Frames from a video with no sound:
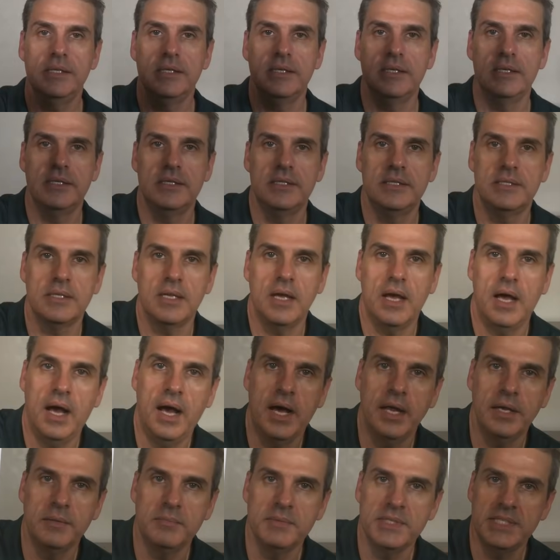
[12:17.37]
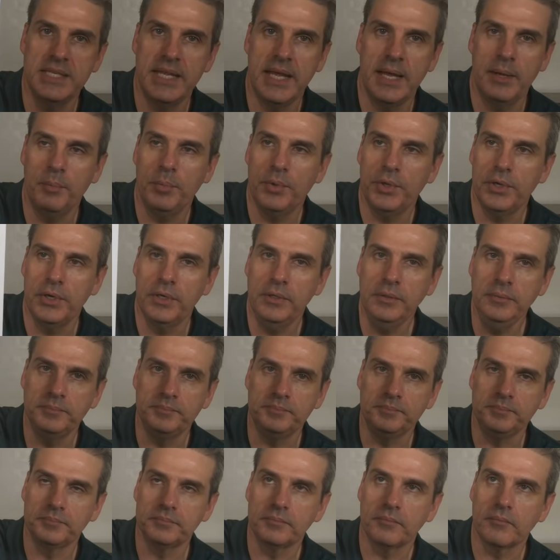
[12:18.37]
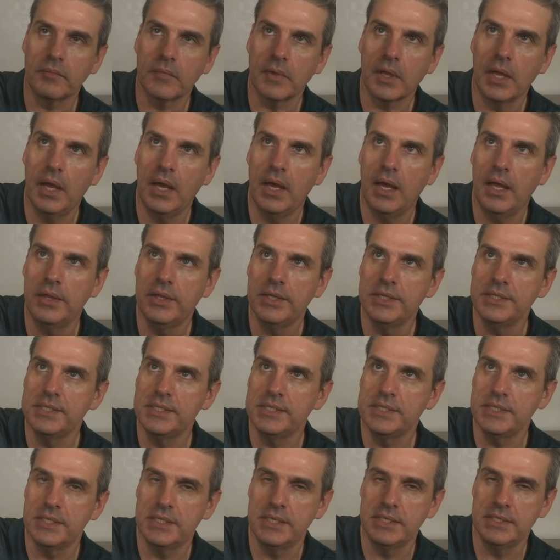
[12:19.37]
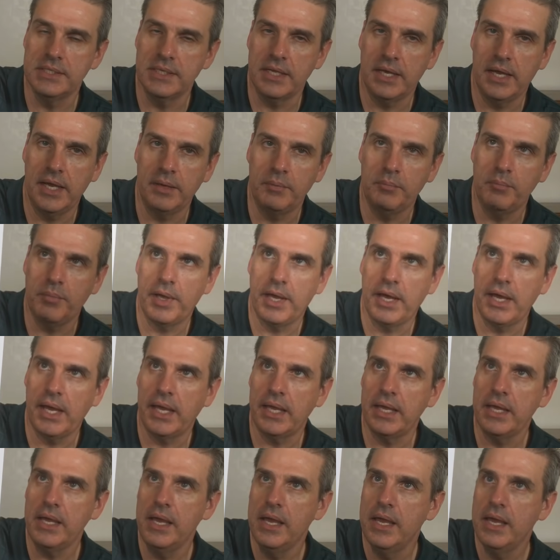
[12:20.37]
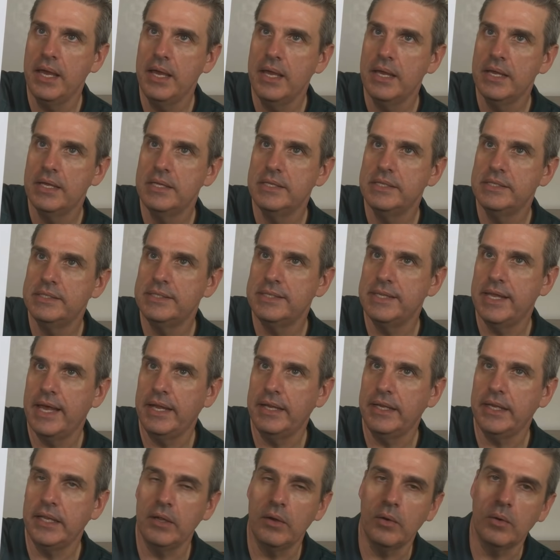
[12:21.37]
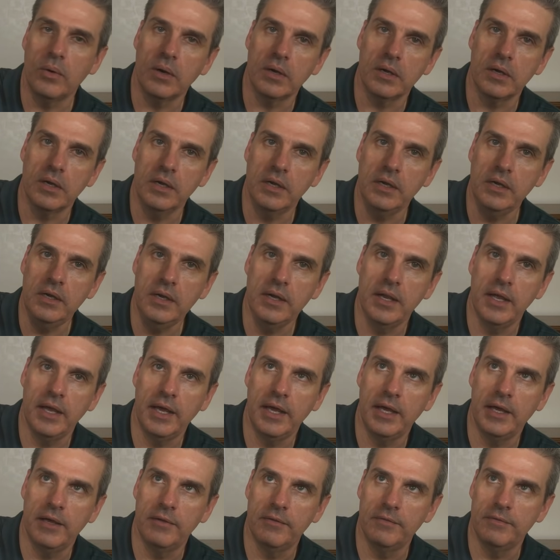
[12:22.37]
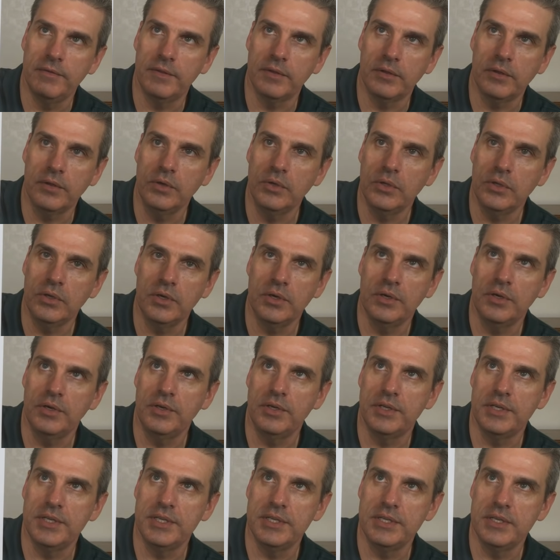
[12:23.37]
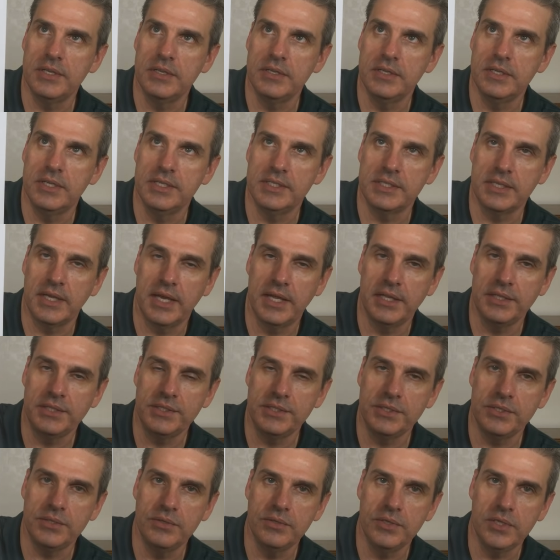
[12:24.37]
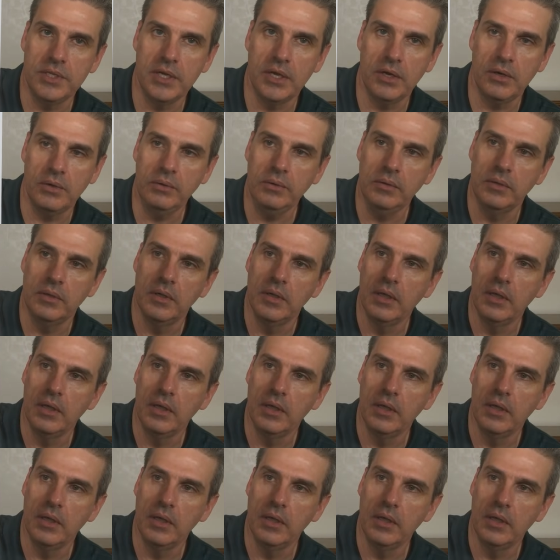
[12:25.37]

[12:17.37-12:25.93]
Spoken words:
is Autumn Sampler. This is a design by Sandy Orton of the Kooler Design Studio.